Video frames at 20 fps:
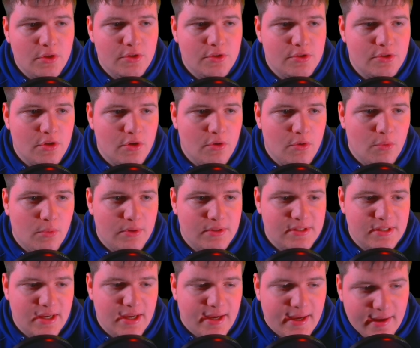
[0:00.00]
So
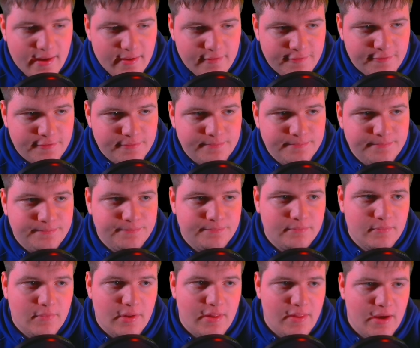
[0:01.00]
once I have
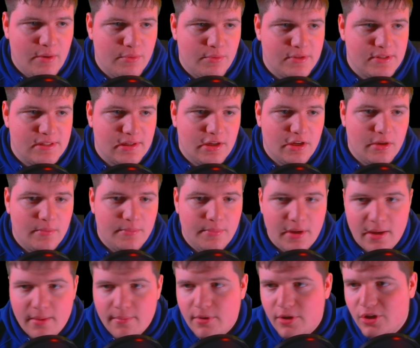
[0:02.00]
that one set up,
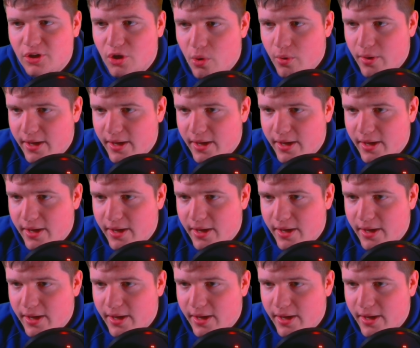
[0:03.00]
I'm going to go